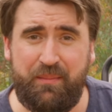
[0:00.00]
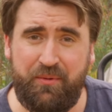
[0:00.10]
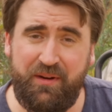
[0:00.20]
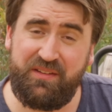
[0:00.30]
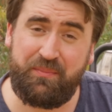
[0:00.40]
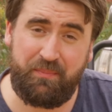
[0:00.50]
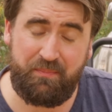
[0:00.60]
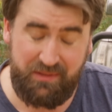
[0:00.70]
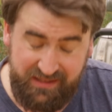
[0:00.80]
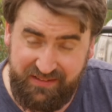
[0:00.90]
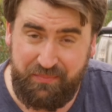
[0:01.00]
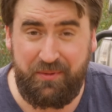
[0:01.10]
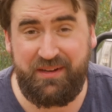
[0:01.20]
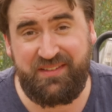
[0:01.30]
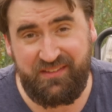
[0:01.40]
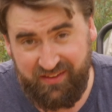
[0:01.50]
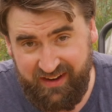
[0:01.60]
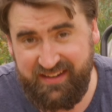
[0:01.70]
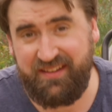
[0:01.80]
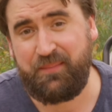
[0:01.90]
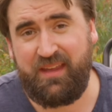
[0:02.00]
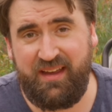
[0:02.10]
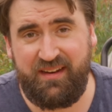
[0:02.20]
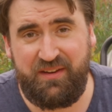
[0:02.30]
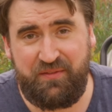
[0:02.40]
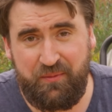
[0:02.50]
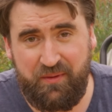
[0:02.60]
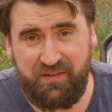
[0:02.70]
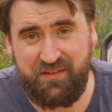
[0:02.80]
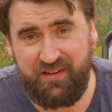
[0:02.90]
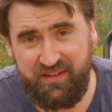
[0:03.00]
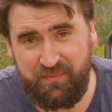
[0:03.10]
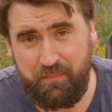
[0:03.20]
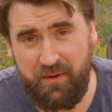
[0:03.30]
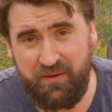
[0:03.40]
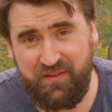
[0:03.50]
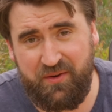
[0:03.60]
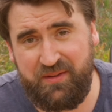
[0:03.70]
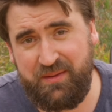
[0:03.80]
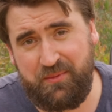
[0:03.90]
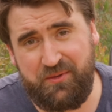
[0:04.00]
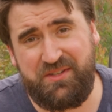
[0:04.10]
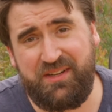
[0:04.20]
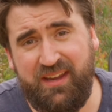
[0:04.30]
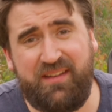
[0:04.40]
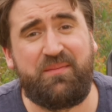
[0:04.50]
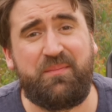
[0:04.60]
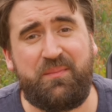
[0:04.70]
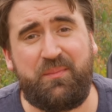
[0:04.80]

please press like, and if you want to see this bozo in the bush again,